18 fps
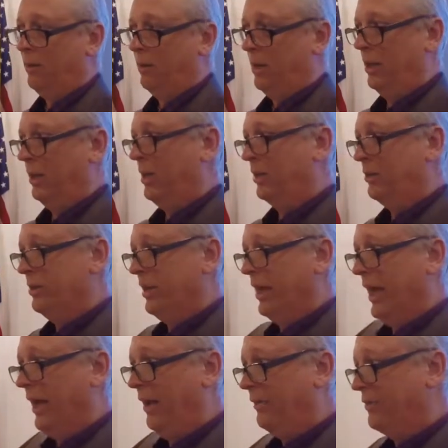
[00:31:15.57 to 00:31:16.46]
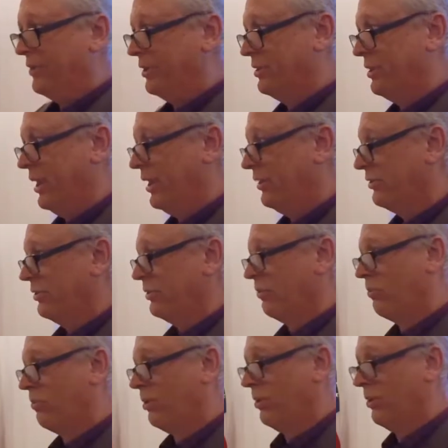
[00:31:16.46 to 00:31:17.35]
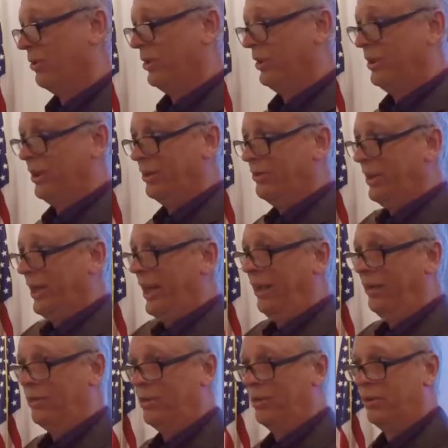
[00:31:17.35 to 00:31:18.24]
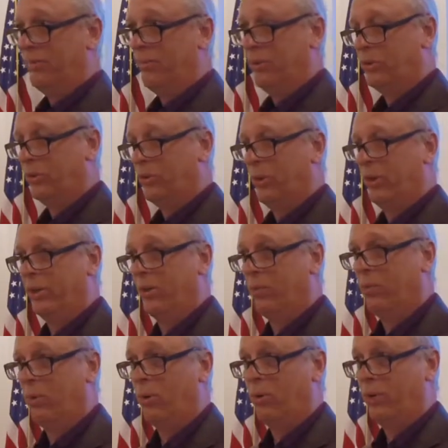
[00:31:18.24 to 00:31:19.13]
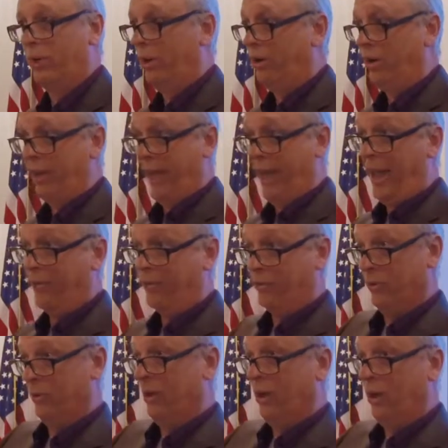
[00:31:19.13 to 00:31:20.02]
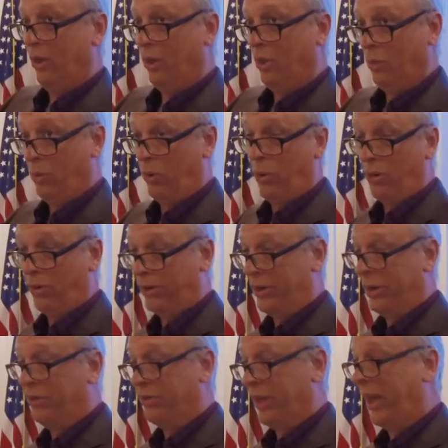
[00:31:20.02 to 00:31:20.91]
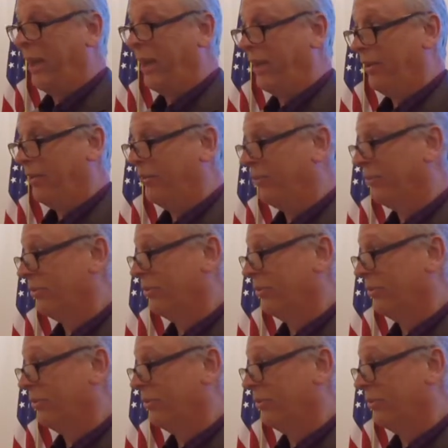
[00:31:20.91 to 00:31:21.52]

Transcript: He doesn't have to test the world. He doesn't have to persuade the world. He already has the world in his hands.